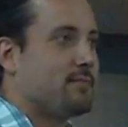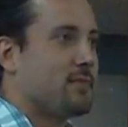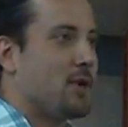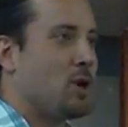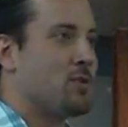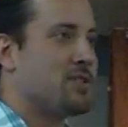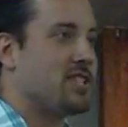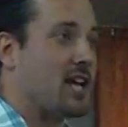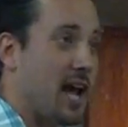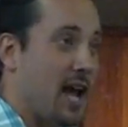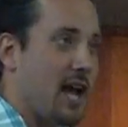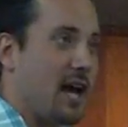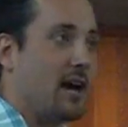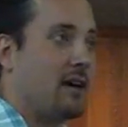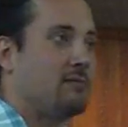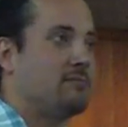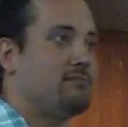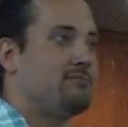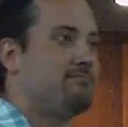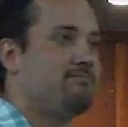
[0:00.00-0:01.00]

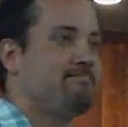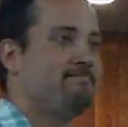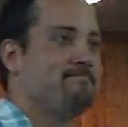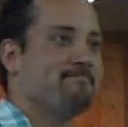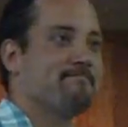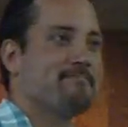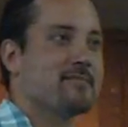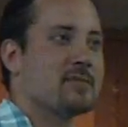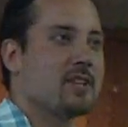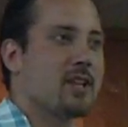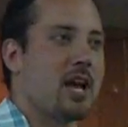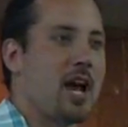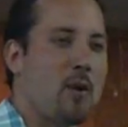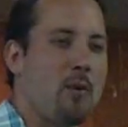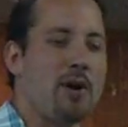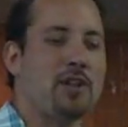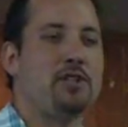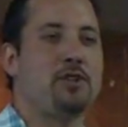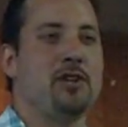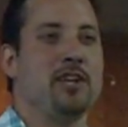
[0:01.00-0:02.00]
Hosea, I
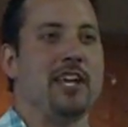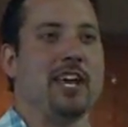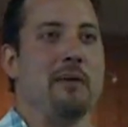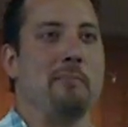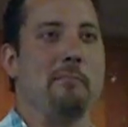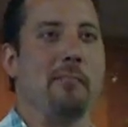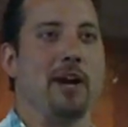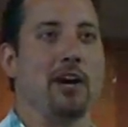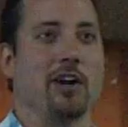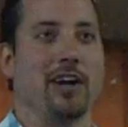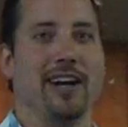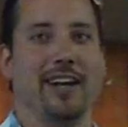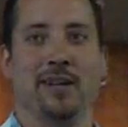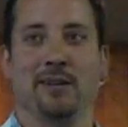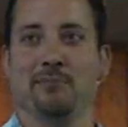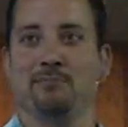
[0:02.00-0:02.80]
want you to get married.